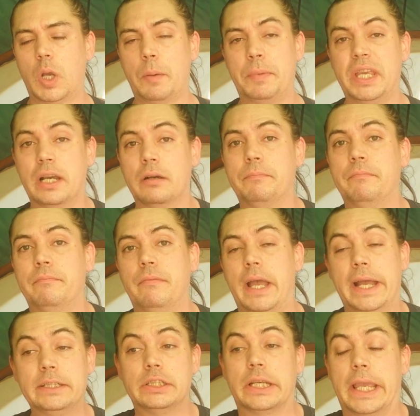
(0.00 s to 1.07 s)
become
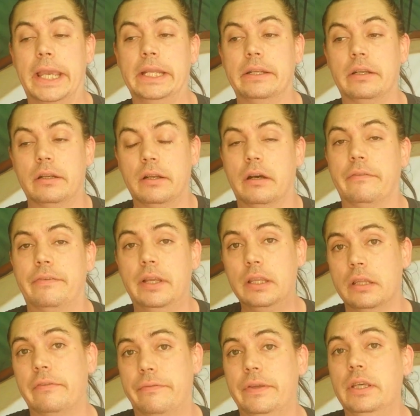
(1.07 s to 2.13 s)
educated enough
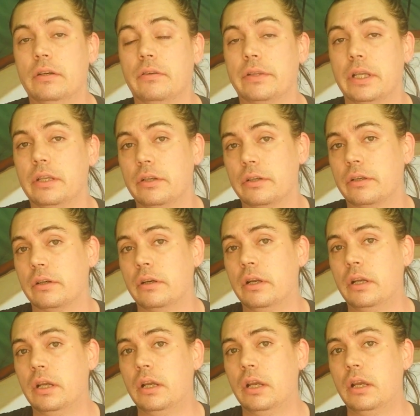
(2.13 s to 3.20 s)
in the field that you're.
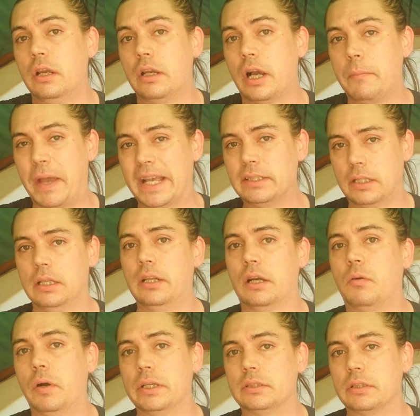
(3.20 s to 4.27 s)
I'm asking a
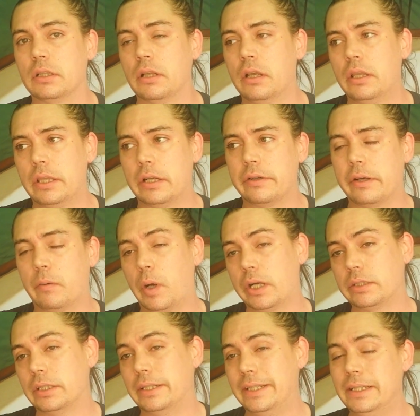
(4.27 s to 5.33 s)
question that
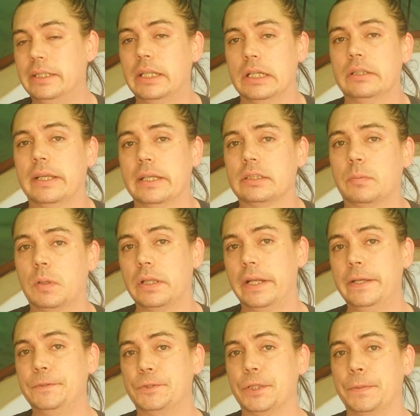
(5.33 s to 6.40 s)
requires a detailed
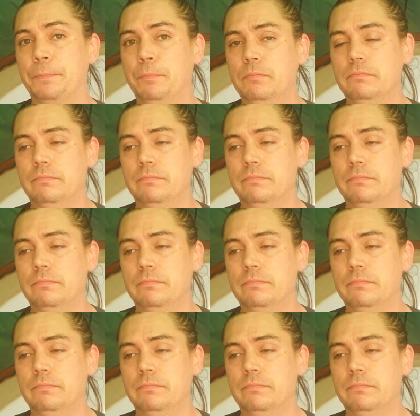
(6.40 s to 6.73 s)
explanation,